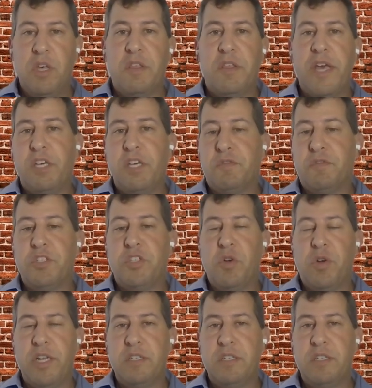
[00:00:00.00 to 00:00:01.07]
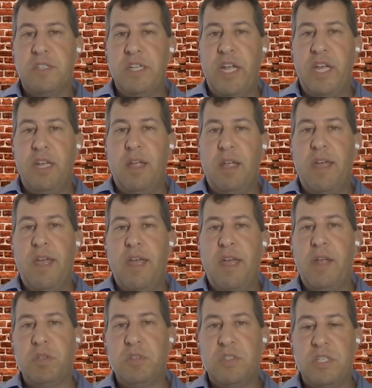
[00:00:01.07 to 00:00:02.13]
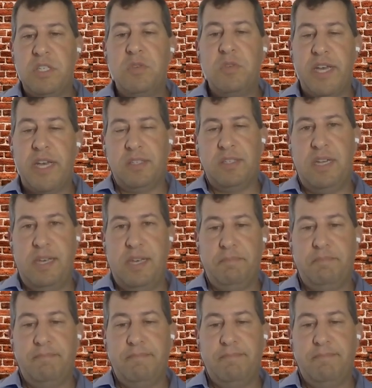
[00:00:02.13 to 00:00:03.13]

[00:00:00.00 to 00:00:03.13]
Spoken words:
Thank you for joining us today, and we'll see you next time.